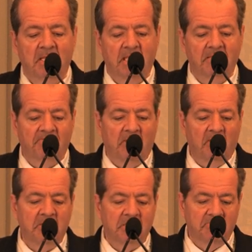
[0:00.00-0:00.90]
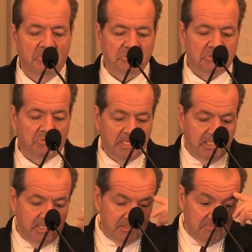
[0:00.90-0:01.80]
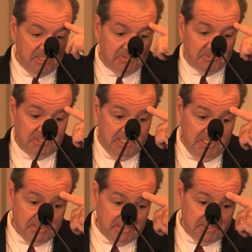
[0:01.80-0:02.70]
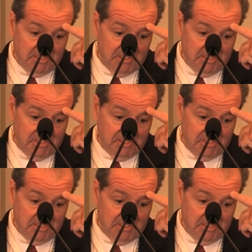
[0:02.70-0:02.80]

And the following are the most striking of the mental changes.